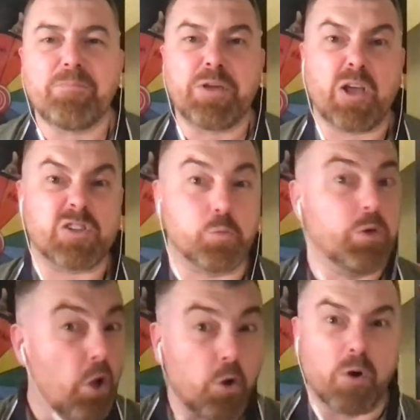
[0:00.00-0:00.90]
because we
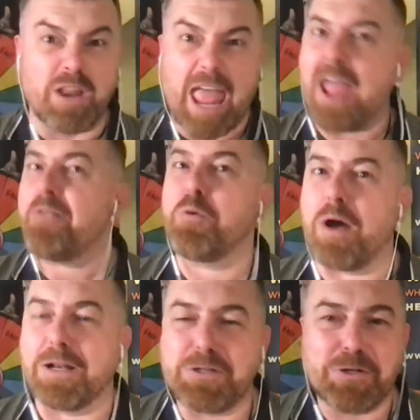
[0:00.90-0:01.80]
don't want
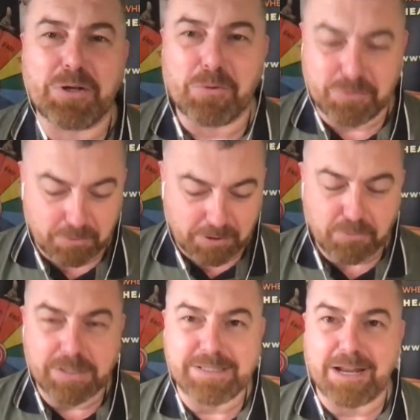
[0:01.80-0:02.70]
everyone, you know, to
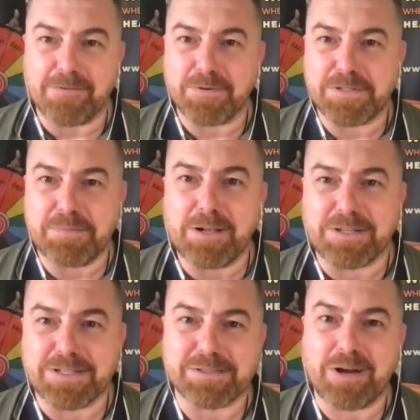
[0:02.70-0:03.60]
increase their
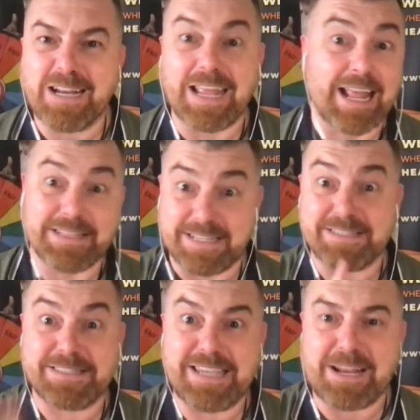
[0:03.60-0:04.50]
visibilities, right? It's a
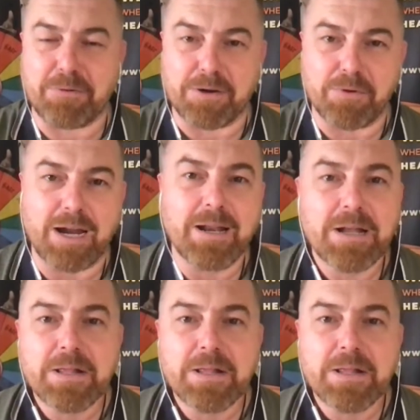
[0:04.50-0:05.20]
secret, right?